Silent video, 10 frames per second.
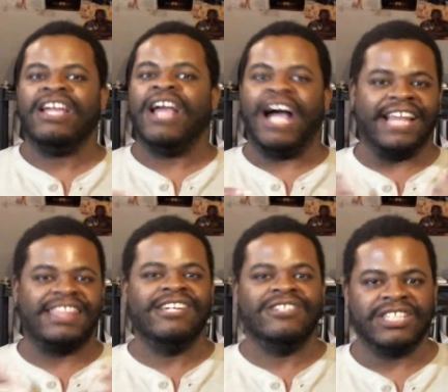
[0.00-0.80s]
I
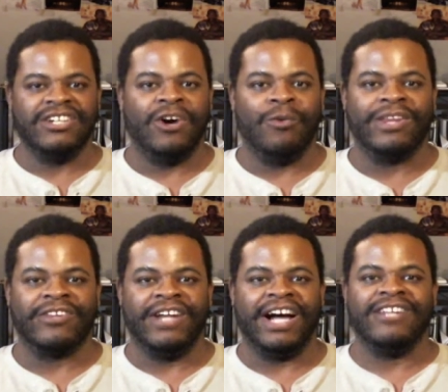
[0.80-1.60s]
think you should know whether
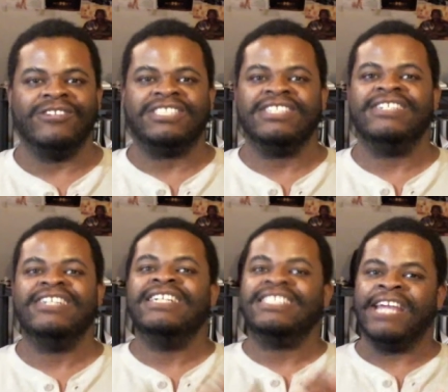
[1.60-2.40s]
or not you should
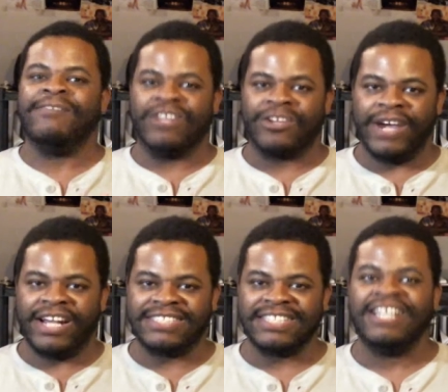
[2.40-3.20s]
stay for the
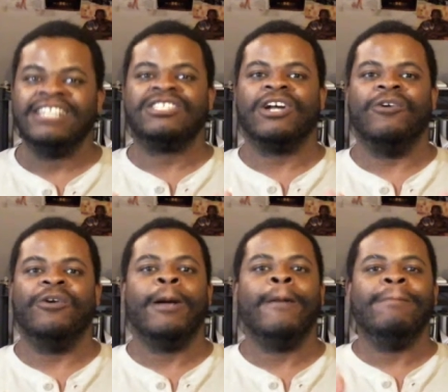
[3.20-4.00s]
credits. So,
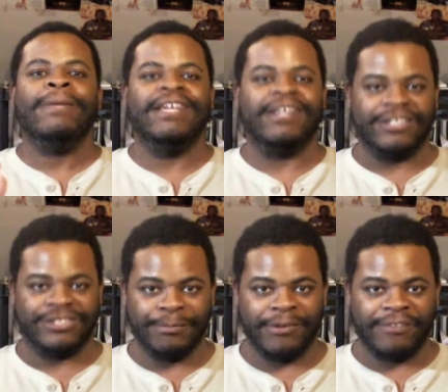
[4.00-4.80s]

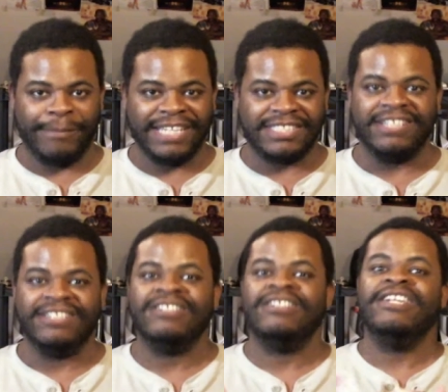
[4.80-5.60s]
consumer
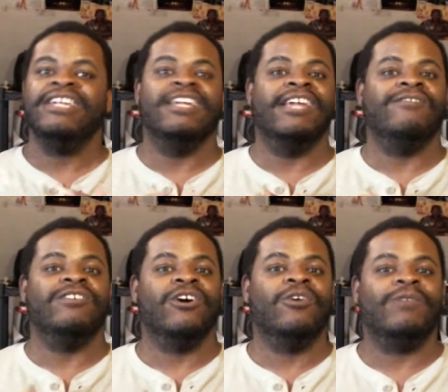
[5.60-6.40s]
information, if you
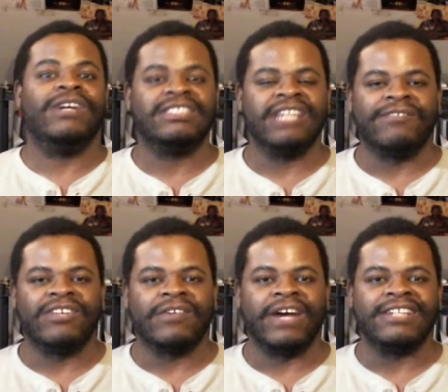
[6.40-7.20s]
don't want to stay for the
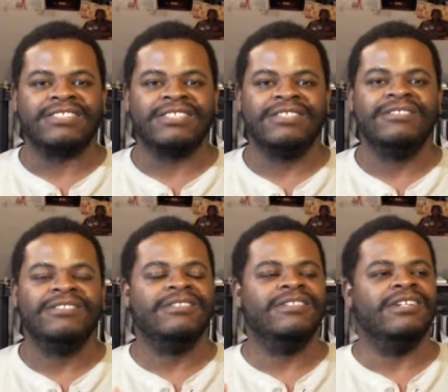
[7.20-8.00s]
credits,
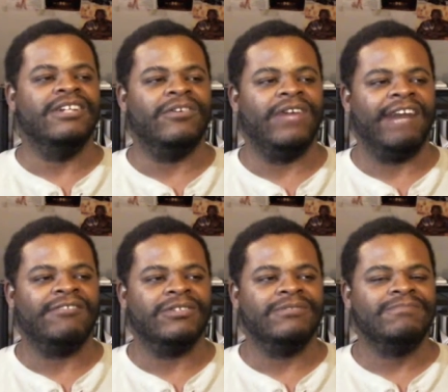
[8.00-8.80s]
you don't have
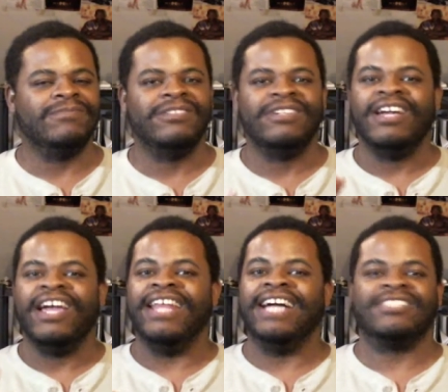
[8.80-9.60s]
to.
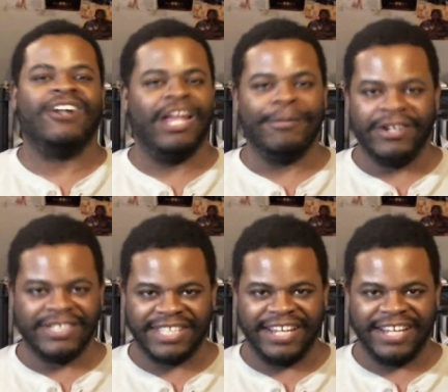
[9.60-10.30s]
And that's all I'm going to say.